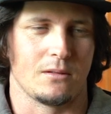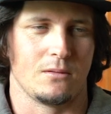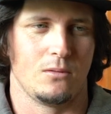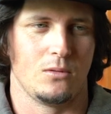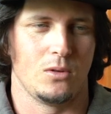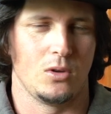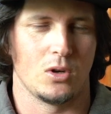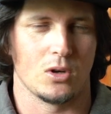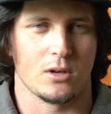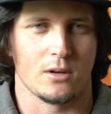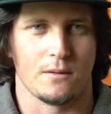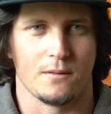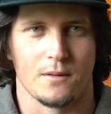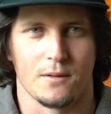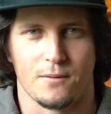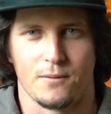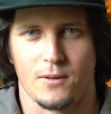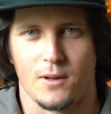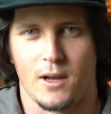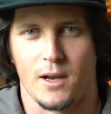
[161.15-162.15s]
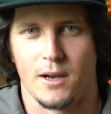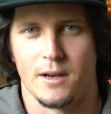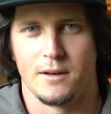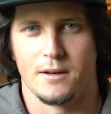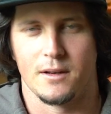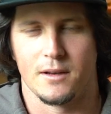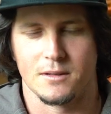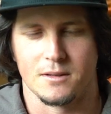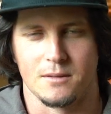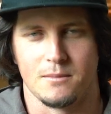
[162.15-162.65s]
look of the fly
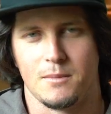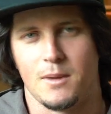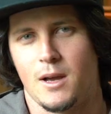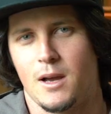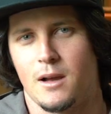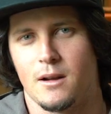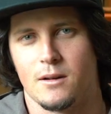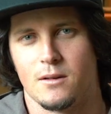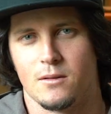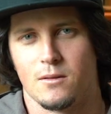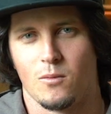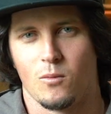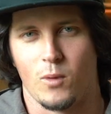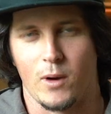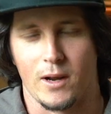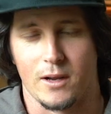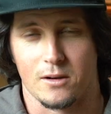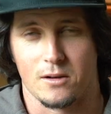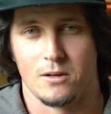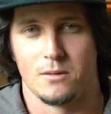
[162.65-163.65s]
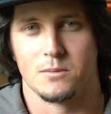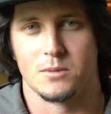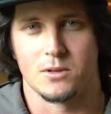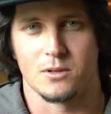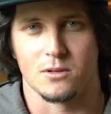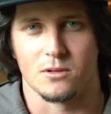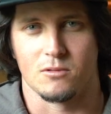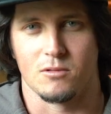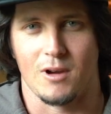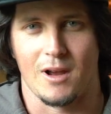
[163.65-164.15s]
doesn't matter when it comes
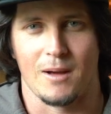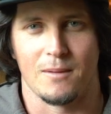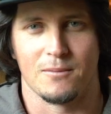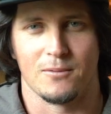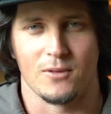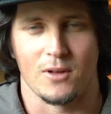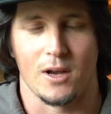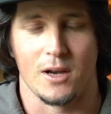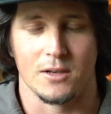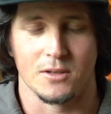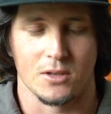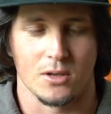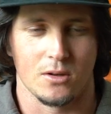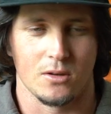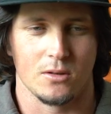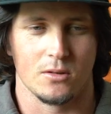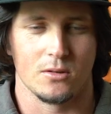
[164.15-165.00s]
to crab flies.